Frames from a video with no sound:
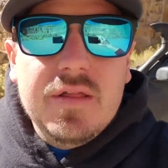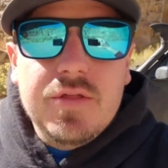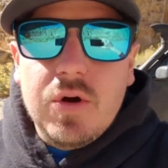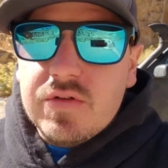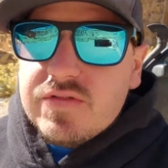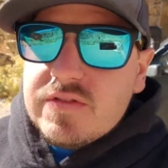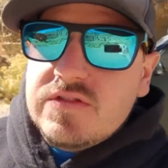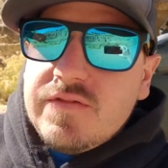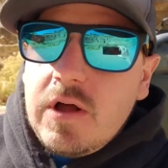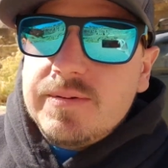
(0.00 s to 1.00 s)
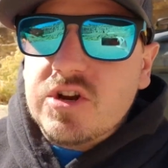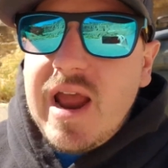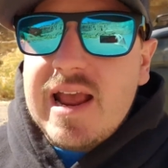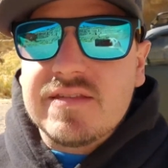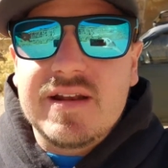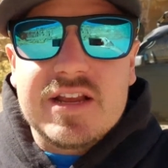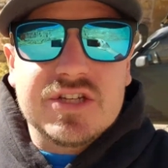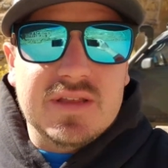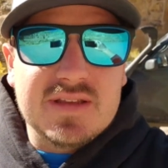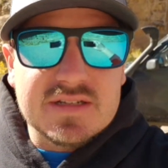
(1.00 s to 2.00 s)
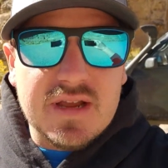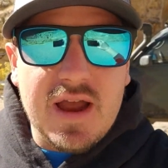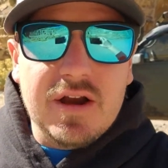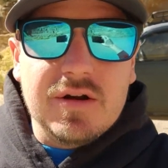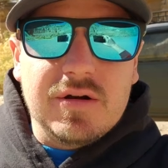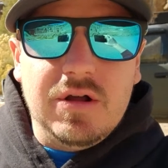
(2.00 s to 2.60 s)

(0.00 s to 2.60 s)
those developed cracks, and actually the entire